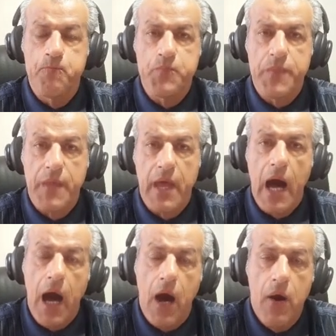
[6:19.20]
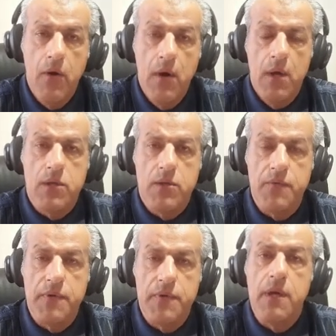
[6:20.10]
how do we
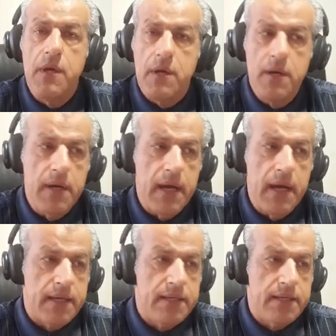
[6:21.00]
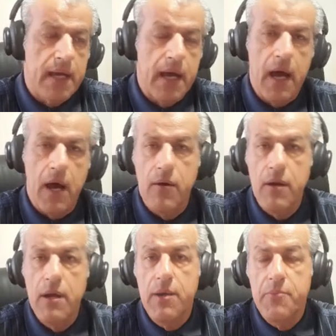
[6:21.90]
correct our
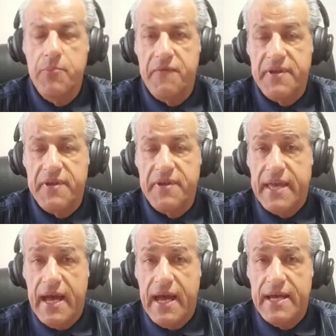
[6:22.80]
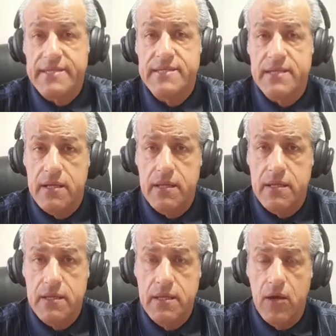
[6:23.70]
perfect gas
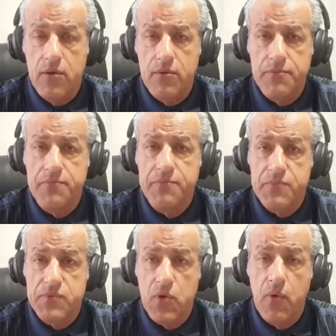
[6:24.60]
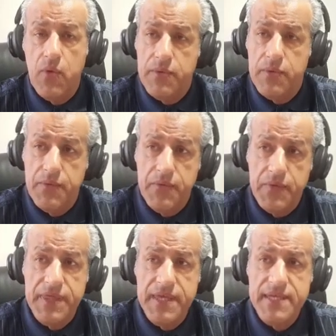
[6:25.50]
law. So with
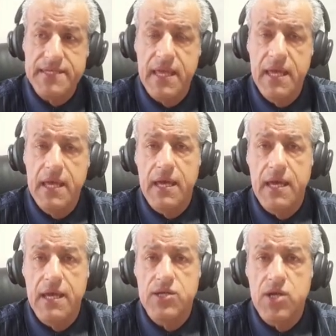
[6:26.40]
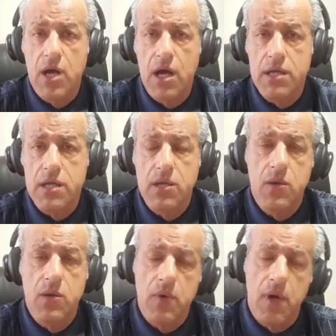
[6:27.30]
this chart, we are
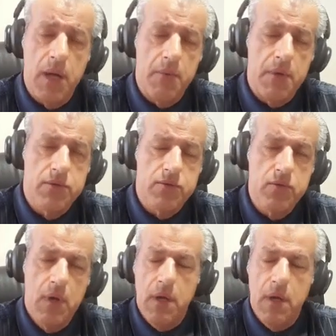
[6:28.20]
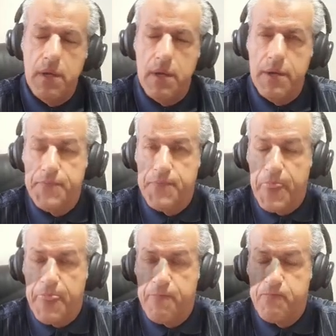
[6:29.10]
able to
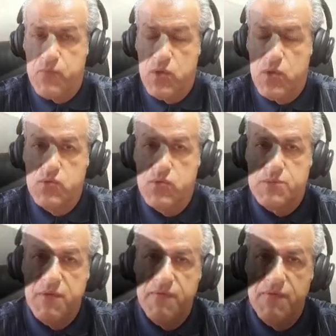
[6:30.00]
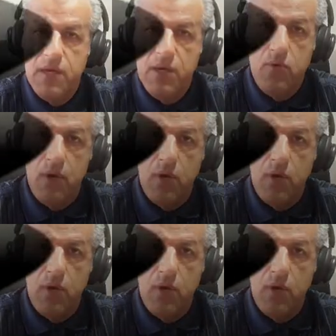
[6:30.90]
use PV equals